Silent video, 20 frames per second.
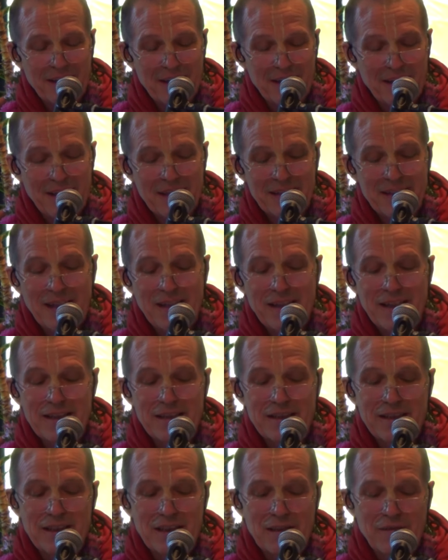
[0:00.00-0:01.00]
Kirtan
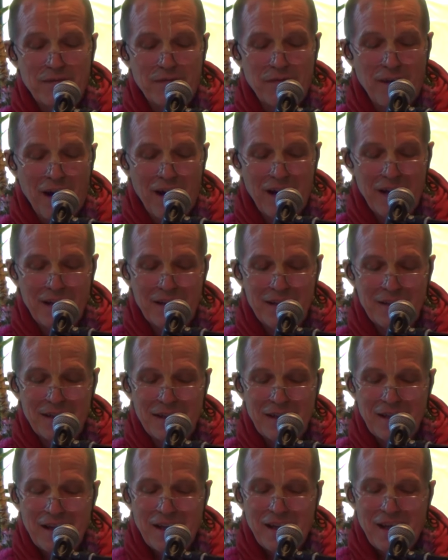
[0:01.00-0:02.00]
is defined
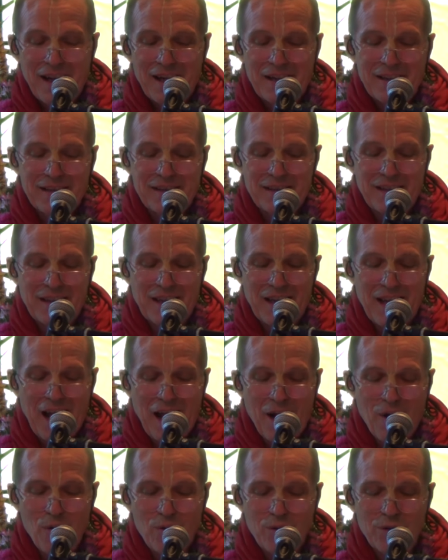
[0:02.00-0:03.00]
as
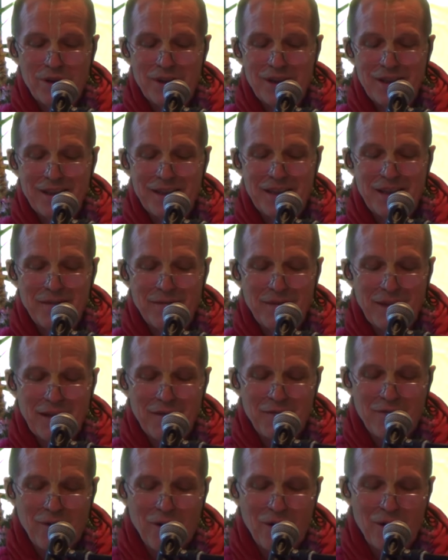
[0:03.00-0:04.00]
loudly giving
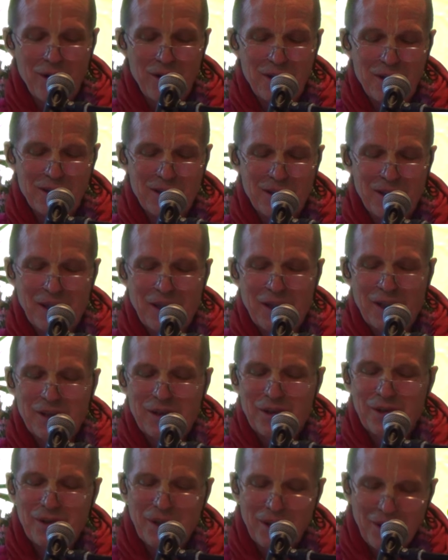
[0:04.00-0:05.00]
voice
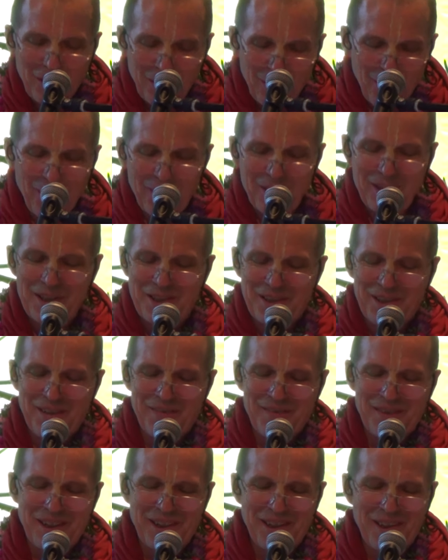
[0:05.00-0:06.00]
to the glories
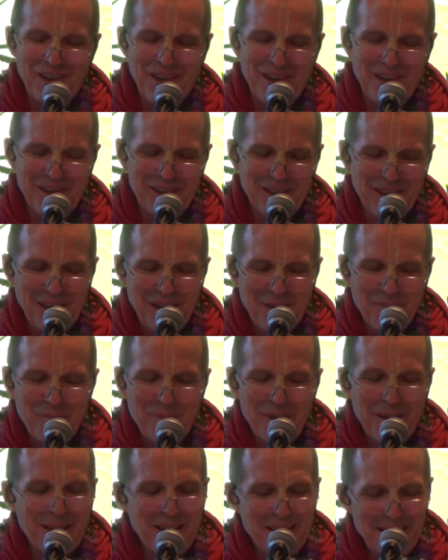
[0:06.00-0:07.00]
of the Lord,
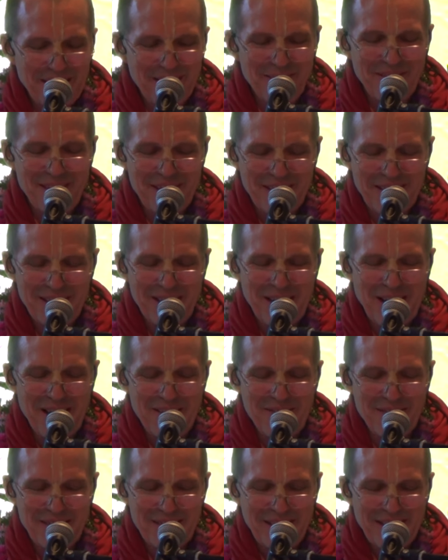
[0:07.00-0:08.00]
beginning with the
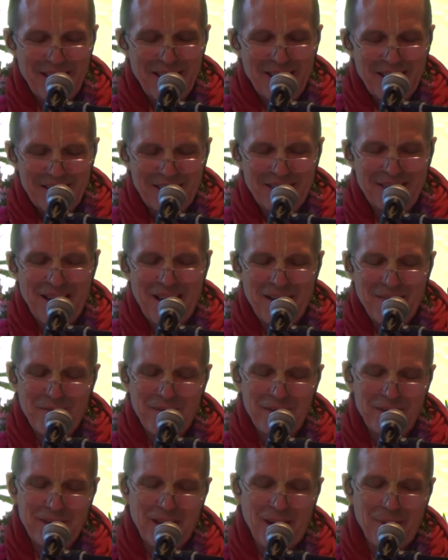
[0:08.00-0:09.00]
names. So
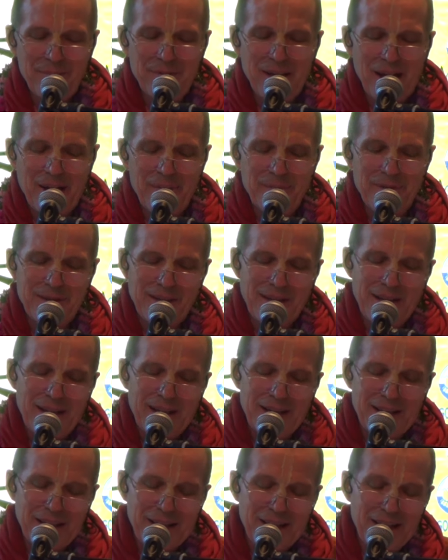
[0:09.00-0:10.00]
therefore sometimes
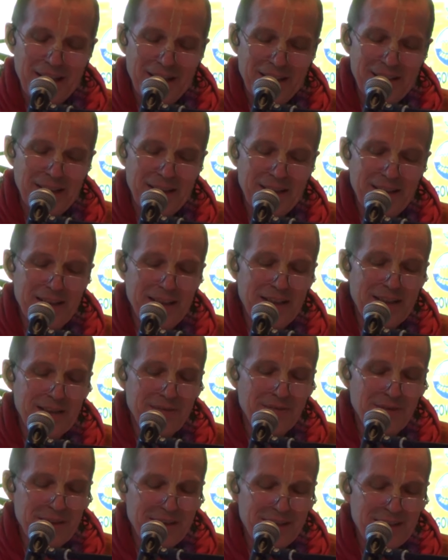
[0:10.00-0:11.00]
the
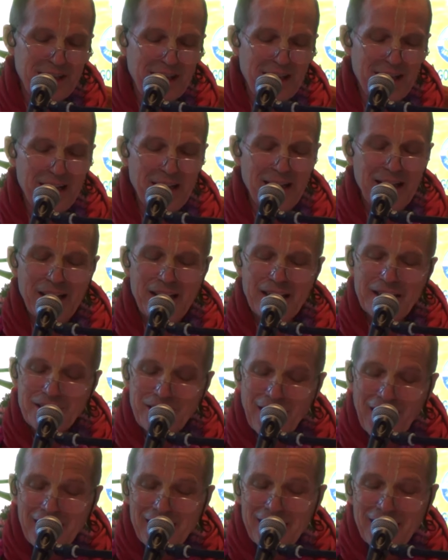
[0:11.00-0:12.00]
Kirtaniers will say,
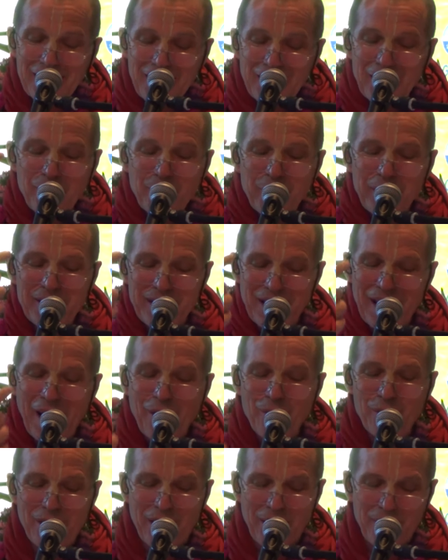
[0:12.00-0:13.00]
chant a little bit
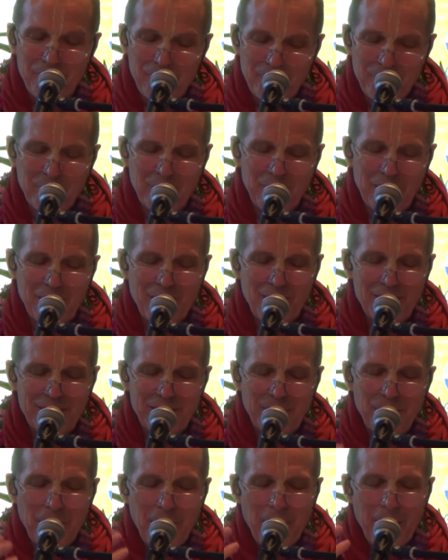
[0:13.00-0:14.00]
louder, because